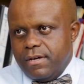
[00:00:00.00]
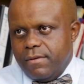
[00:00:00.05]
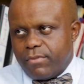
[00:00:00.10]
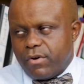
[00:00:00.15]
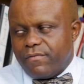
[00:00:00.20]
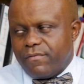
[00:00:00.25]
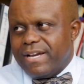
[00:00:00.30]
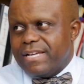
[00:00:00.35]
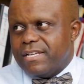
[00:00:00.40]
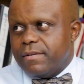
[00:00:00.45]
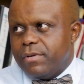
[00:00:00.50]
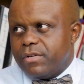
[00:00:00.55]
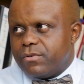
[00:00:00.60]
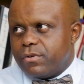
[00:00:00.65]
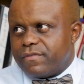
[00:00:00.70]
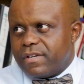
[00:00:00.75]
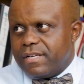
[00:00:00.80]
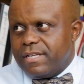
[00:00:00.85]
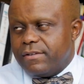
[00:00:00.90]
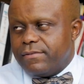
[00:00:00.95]
provide a bit
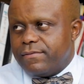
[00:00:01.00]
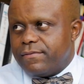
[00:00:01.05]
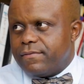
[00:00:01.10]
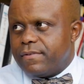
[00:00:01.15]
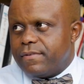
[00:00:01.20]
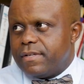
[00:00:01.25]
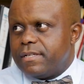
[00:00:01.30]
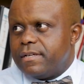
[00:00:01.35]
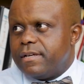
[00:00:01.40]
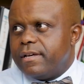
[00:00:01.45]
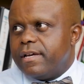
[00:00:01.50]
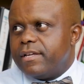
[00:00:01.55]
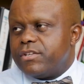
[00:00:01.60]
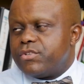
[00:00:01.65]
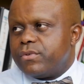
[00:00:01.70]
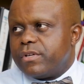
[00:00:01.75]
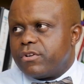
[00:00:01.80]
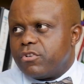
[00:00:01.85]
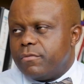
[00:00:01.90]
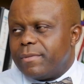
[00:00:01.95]
of relief
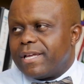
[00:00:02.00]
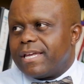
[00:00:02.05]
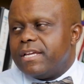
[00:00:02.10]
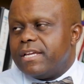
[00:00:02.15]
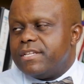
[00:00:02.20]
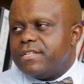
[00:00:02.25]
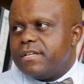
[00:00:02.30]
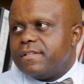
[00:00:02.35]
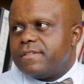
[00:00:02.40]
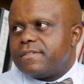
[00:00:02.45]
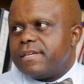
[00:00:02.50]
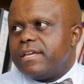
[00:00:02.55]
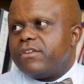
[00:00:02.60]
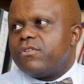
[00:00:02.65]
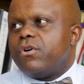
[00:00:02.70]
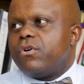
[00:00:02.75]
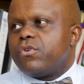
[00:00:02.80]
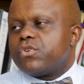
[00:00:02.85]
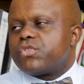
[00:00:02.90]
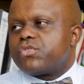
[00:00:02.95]
to economic agents, and
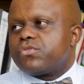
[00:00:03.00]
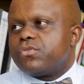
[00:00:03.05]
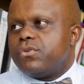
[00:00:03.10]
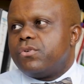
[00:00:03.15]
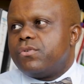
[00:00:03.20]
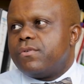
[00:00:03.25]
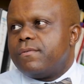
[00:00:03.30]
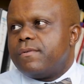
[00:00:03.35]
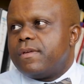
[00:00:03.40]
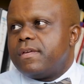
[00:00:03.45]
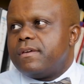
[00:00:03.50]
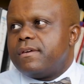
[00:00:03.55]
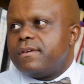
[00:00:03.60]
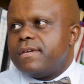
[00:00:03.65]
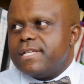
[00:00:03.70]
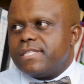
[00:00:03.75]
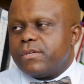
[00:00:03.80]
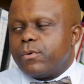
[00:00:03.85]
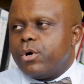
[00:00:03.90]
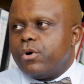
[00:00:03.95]
also
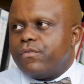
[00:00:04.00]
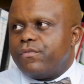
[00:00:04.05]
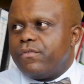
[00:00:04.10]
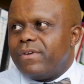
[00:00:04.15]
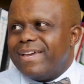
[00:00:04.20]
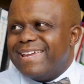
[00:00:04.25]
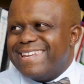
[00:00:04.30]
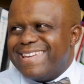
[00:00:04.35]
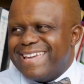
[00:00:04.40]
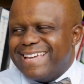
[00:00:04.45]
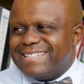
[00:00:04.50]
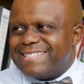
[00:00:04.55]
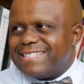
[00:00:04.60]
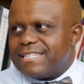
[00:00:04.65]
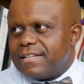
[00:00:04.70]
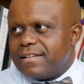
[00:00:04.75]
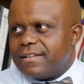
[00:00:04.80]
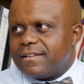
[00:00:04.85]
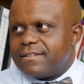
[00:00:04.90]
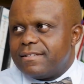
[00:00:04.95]
as a way of
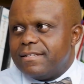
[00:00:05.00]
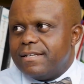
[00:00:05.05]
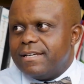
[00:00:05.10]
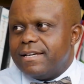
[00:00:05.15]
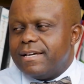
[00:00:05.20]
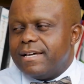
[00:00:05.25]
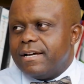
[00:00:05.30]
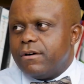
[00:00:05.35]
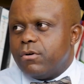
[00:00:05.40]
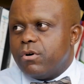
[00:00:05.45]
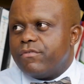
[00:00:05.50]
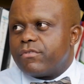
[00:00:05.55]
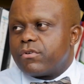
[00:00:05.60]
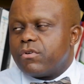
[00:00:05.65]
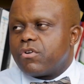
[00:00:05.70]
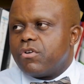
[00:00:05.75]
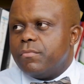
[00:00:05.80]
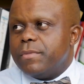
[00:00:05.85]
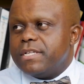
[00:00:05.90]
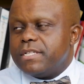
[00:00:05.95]
enhancing
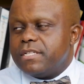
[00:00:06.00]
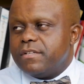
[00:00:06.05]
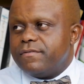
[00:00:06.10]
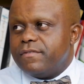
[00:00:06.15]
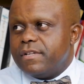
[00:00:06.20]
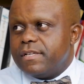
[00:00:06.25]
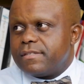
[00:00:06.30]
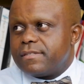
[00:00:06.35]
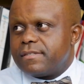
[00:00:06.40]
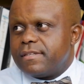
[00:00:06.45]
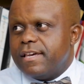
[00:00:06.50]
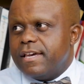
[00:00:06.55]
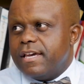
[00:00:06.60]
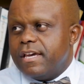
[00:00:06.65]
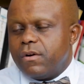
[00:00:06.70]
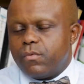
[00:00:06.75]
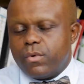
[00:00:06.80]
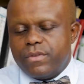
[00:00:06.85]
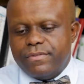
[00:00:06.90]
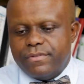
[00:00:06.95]
overall
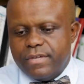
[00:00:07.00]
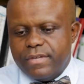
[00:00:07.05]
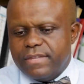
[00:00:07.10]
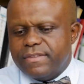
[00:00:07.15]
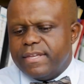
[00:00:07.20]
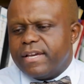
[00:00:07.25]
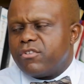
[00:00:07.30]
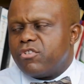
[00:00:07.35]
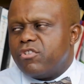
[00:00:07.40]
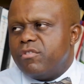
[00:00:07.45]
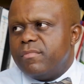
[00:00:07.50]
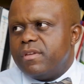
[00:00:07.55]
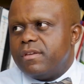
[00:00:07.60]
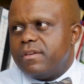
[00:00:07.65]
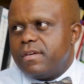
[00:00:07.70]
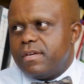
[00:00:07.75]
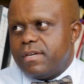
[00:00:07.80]
competitiveness within the economy.